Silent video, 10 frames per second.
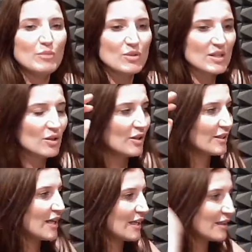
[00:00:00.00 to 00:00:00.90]
music on,
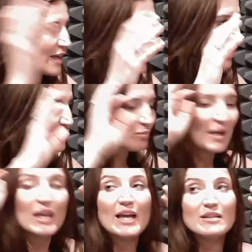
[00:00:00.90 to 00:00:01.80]
getting in the house,
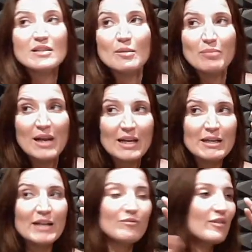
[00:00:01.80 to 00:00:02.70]
Alexa, play
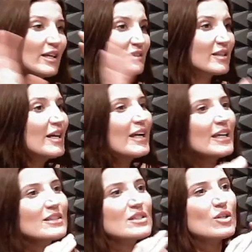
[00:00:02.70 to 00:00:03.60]
Netflix.
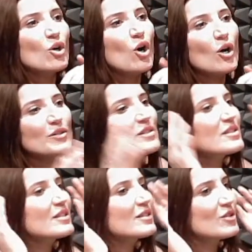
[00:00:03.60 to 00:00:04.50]
It's
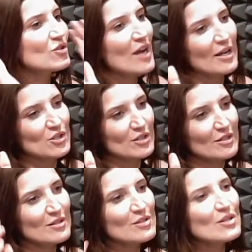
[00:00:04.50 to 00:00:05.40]
constant
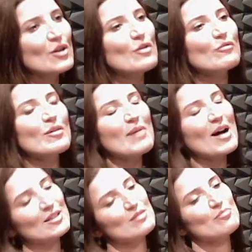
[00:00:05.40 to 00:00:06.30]
distractions from
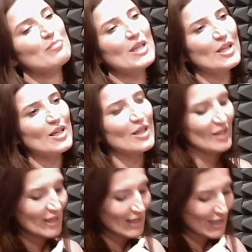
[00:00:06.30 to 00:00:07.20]
us being
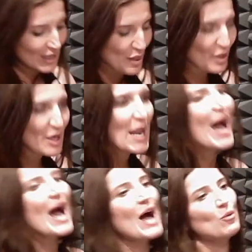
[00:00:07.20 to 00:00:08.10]
in the
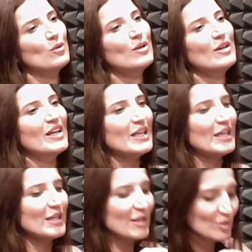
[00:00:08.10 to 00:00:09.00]
now,
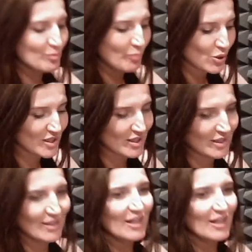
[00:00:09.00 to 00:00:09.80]
in this body,